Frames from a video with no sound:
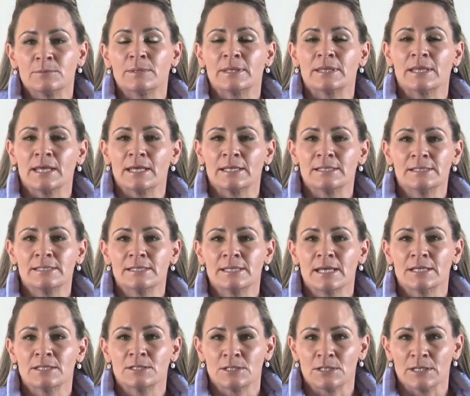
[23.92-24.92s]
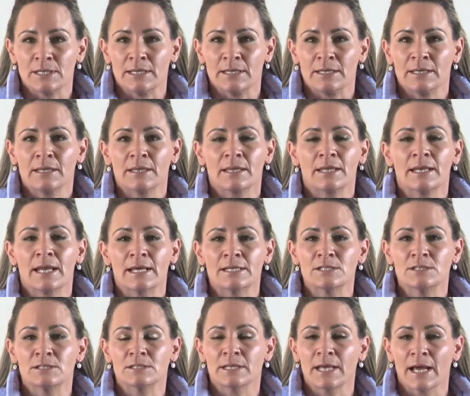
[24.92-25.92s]
with the NCHE, the
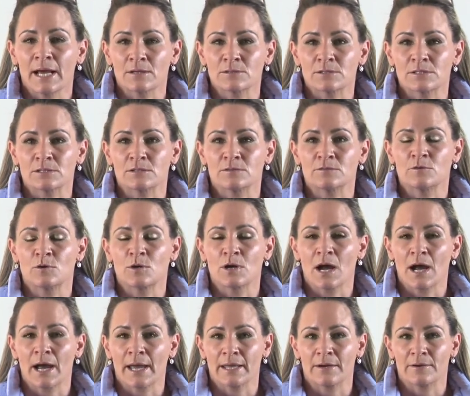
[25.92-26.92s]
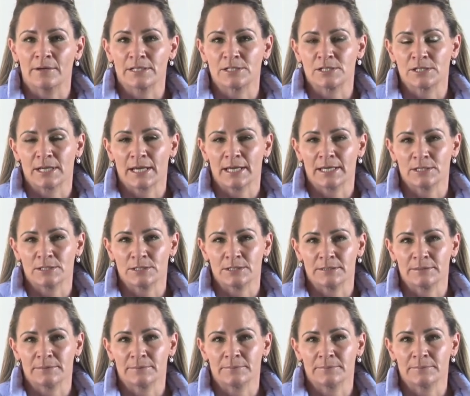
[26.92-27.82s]
National Council for Higher Education.